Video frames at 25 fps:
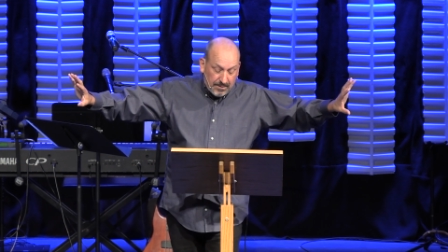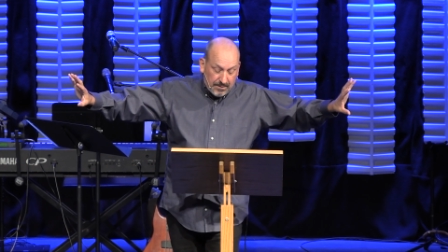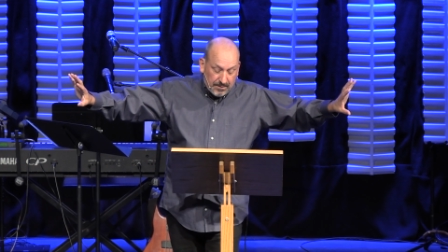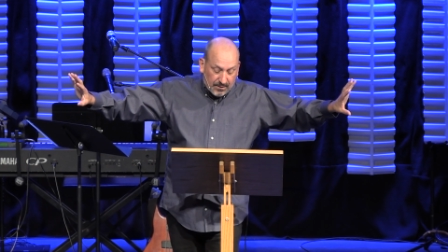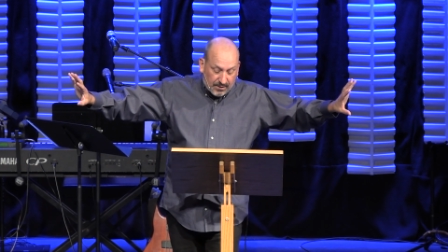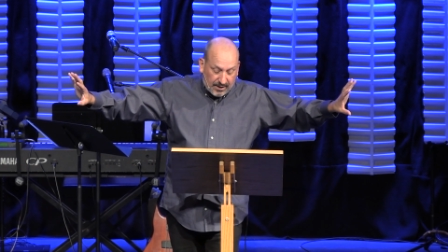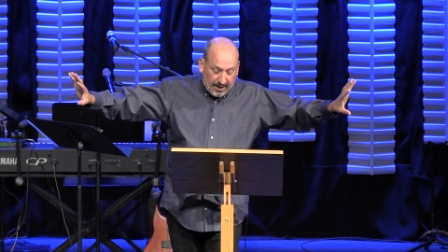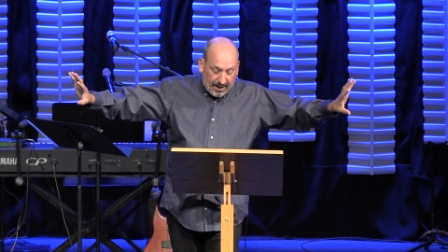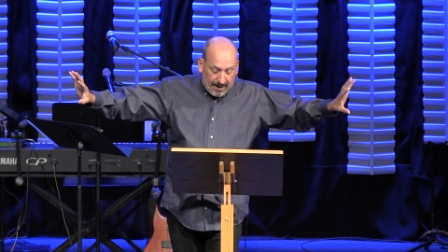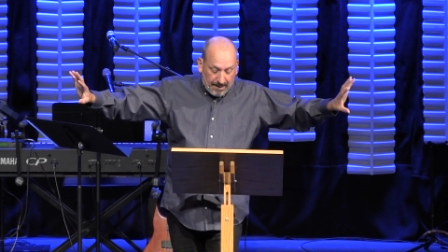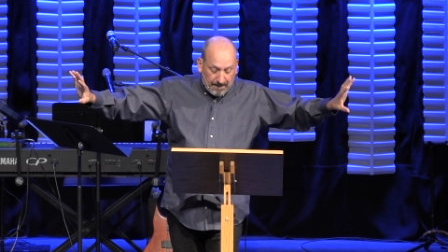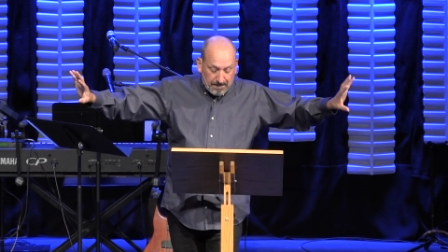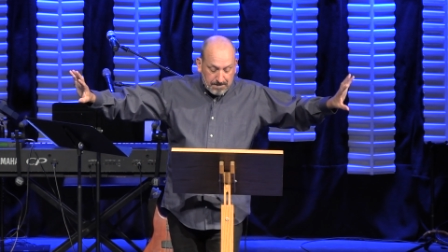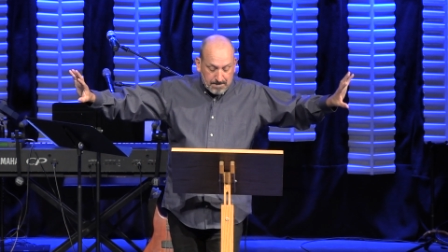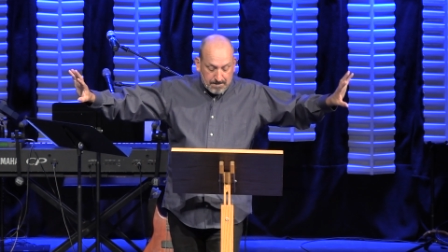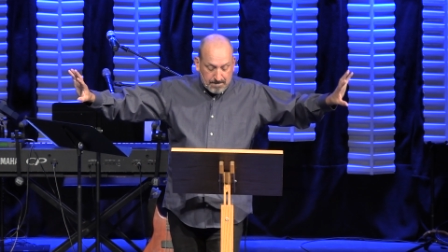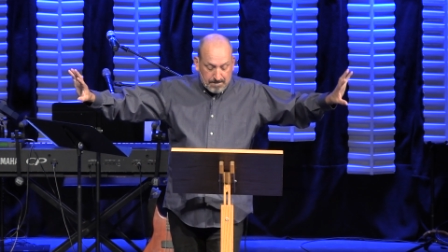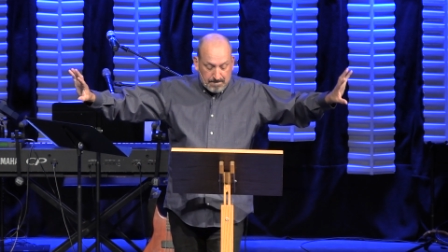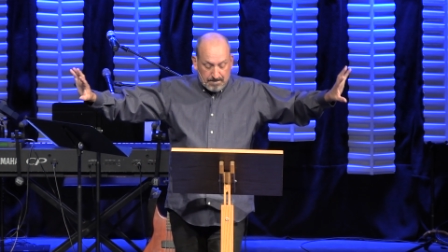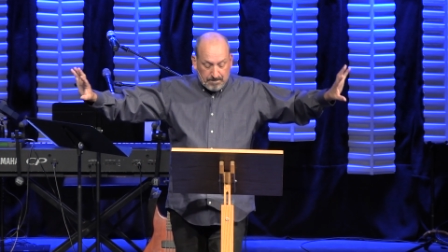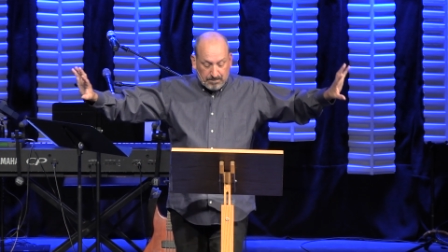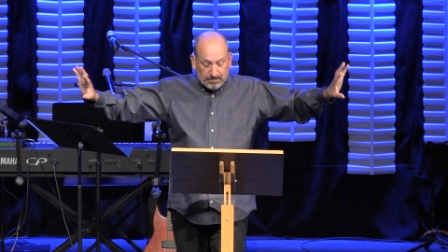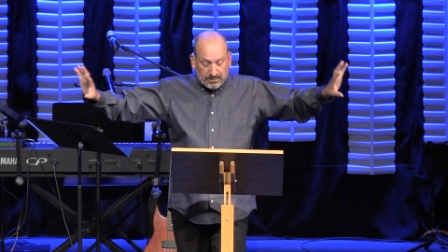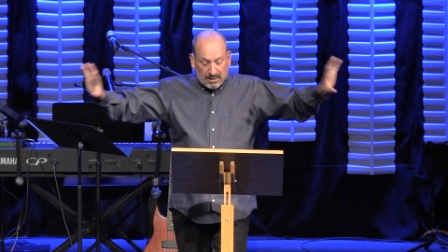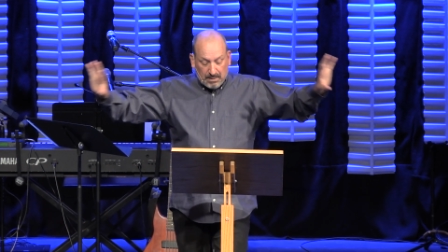Okay?
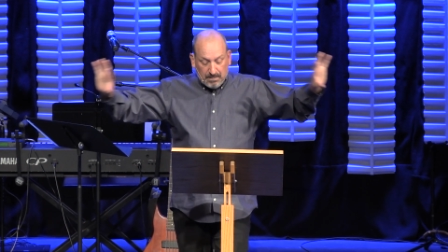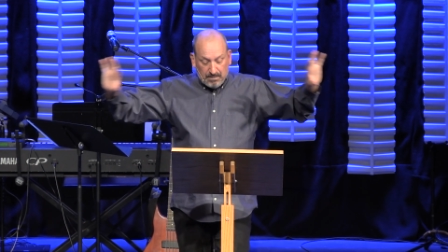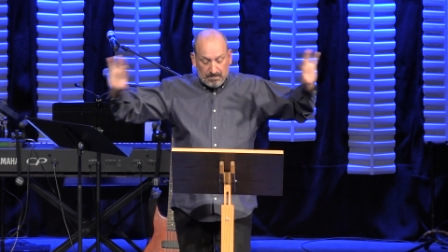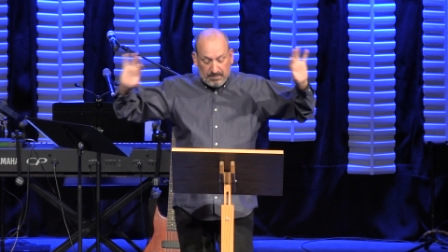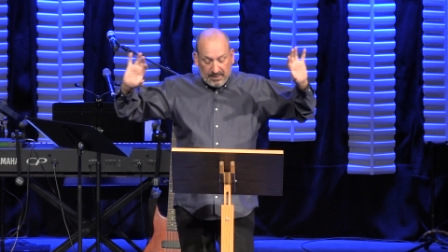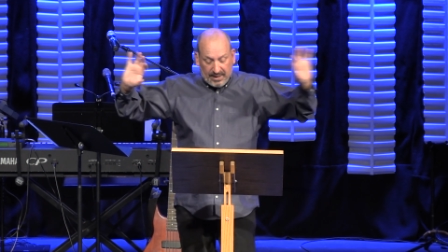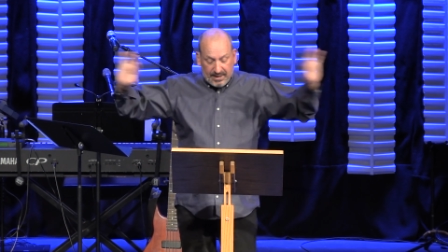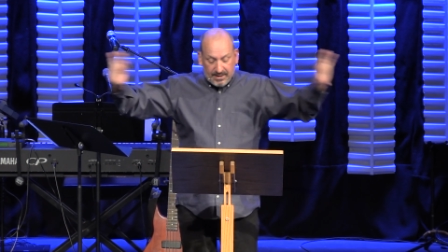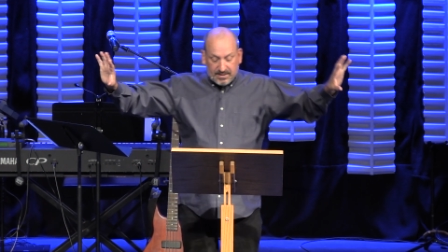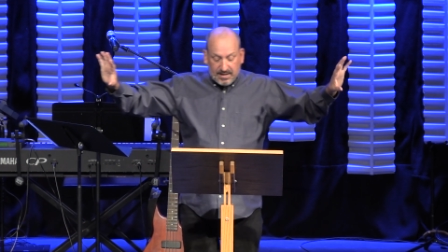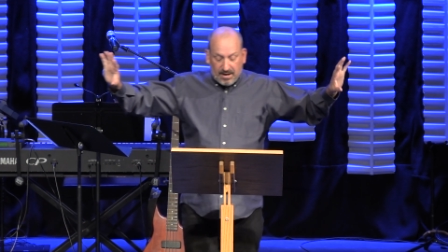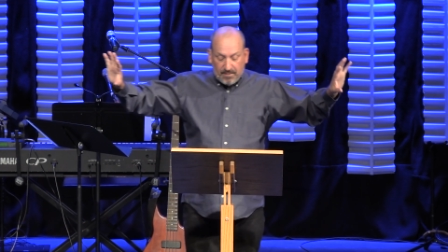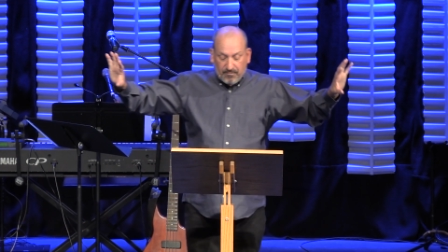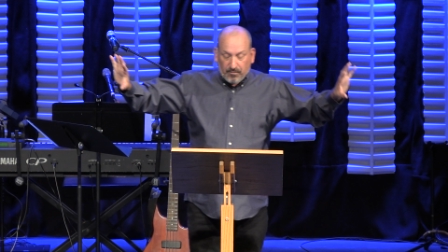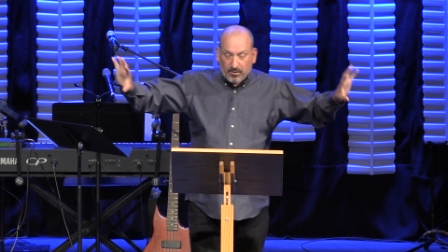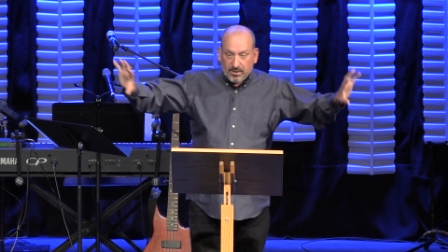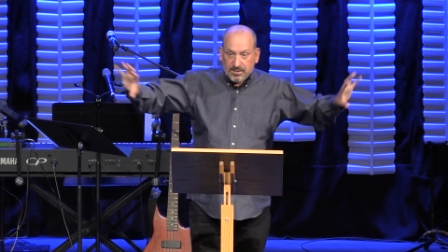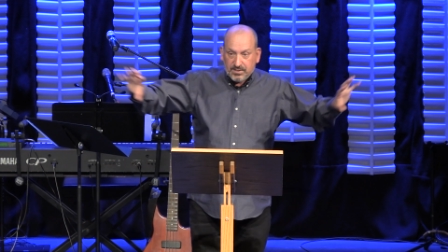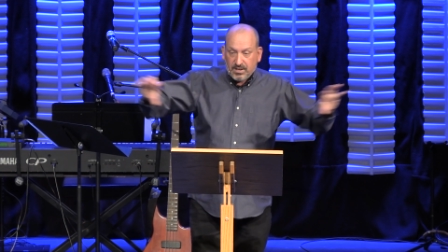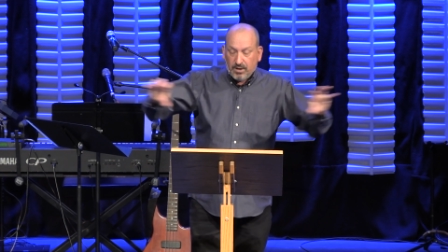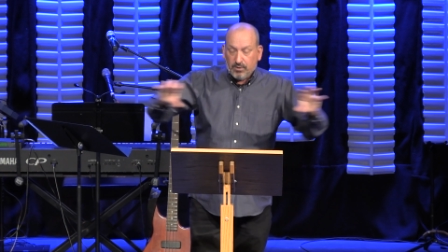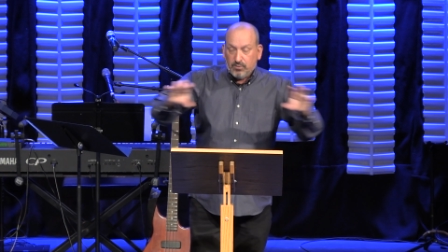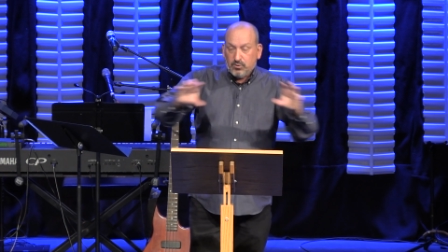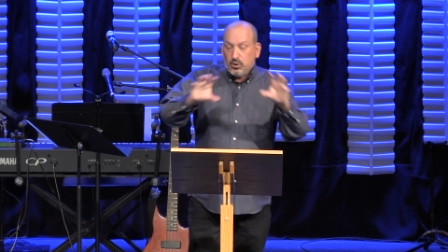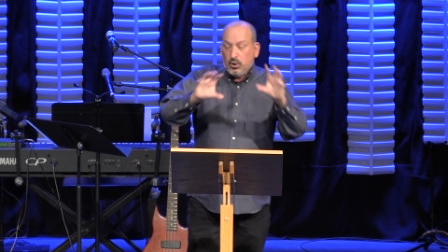Big
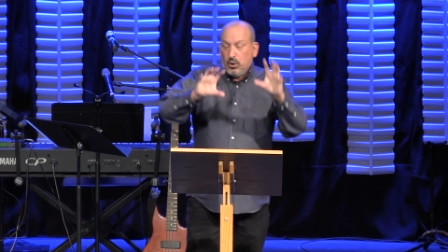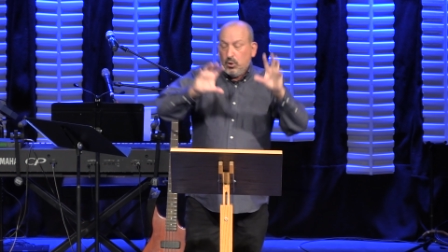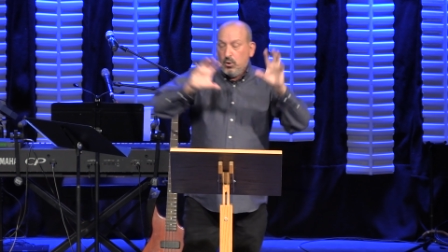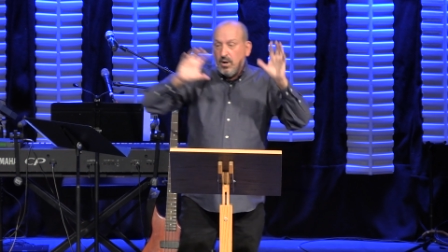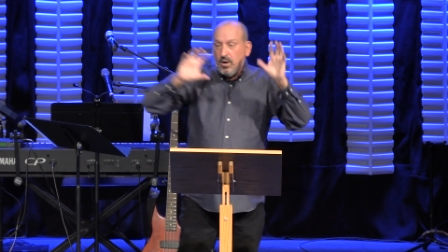difference. There are two